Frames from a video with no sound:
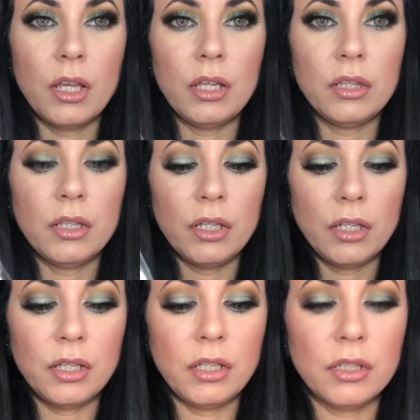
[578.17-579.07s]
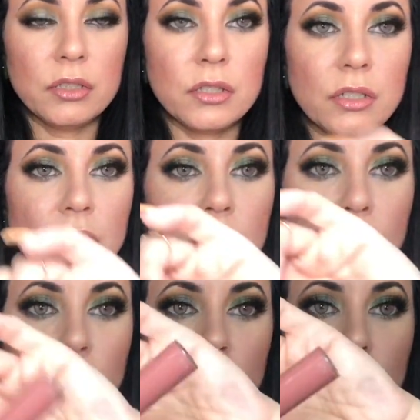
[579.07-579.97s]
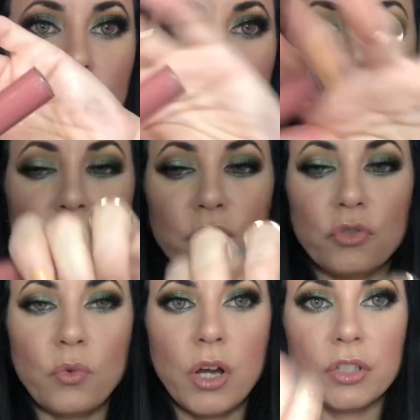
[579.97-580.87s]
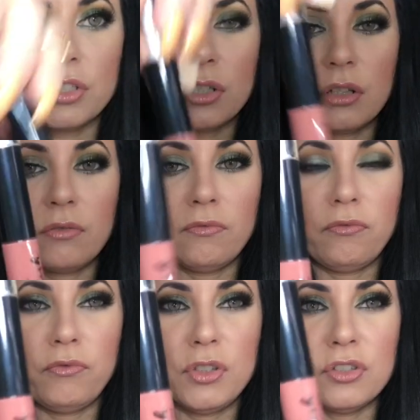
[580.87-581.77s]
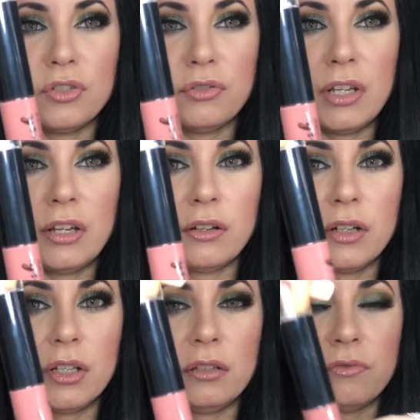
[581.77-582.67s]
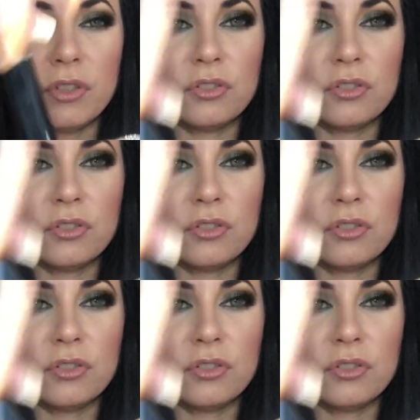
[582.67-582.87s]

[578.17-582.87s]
And then we're going to swatch Visionary.